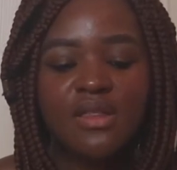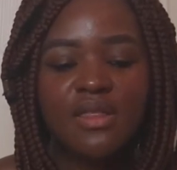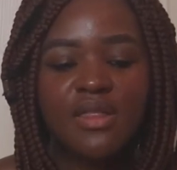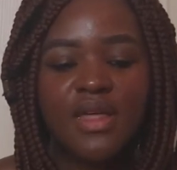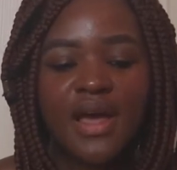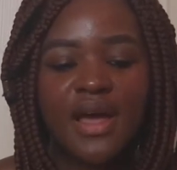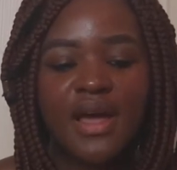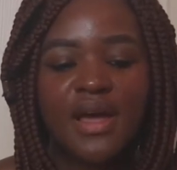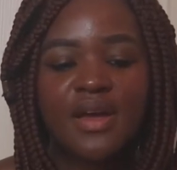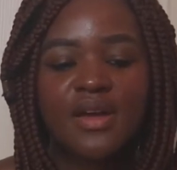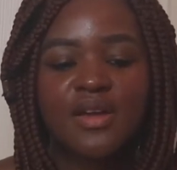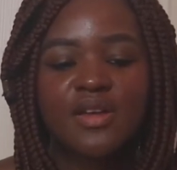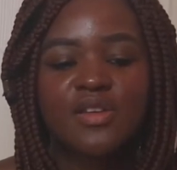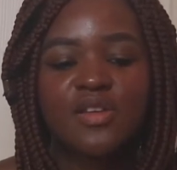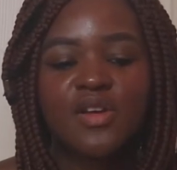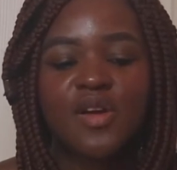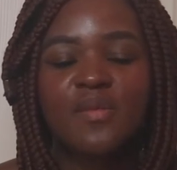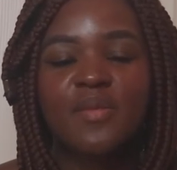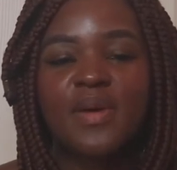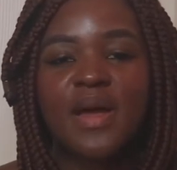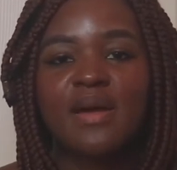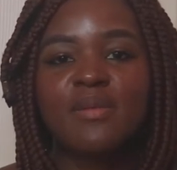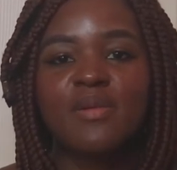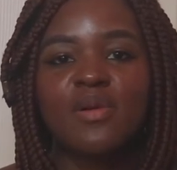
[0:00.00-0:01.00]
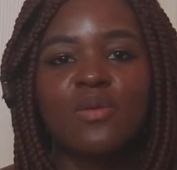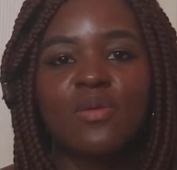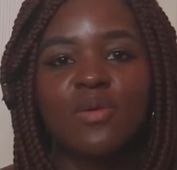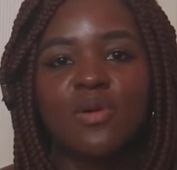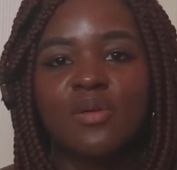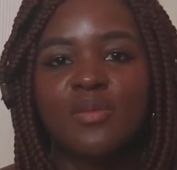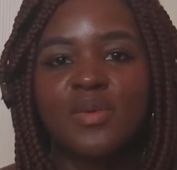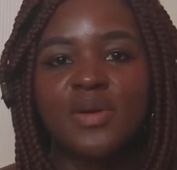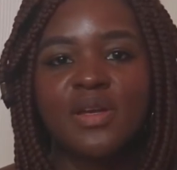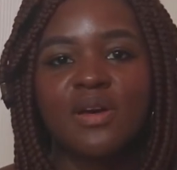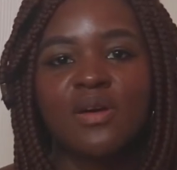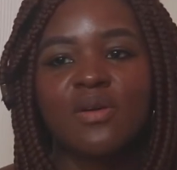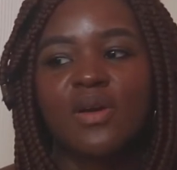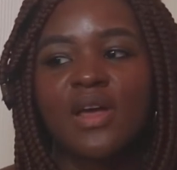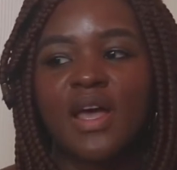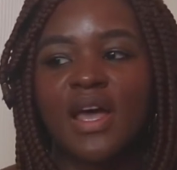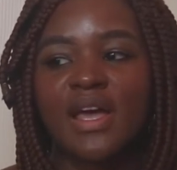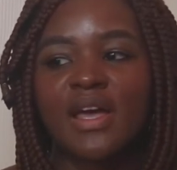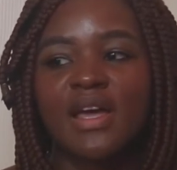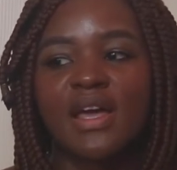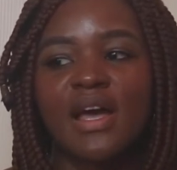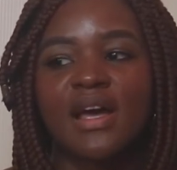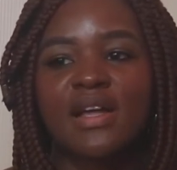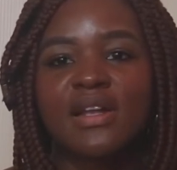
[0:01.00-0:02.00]
that your baby will be
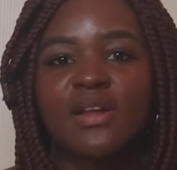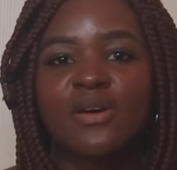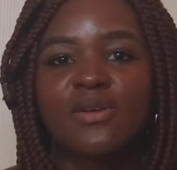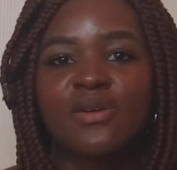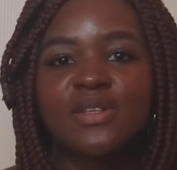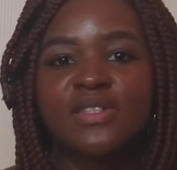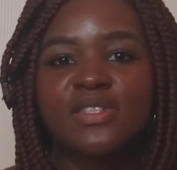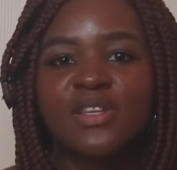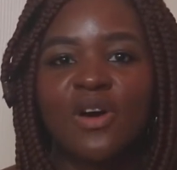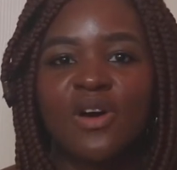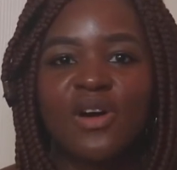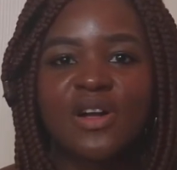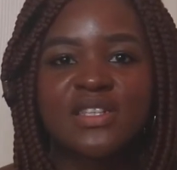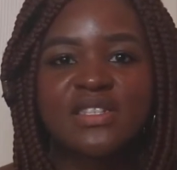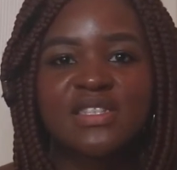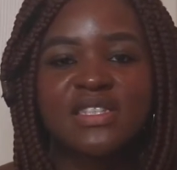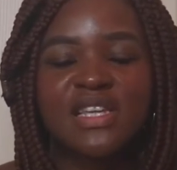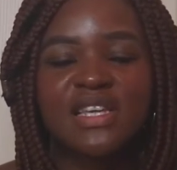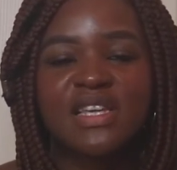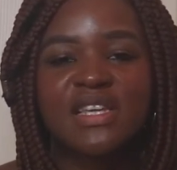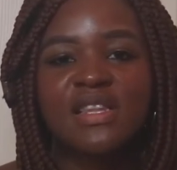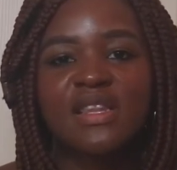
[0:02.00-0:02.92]
okay. I know it's hard seeing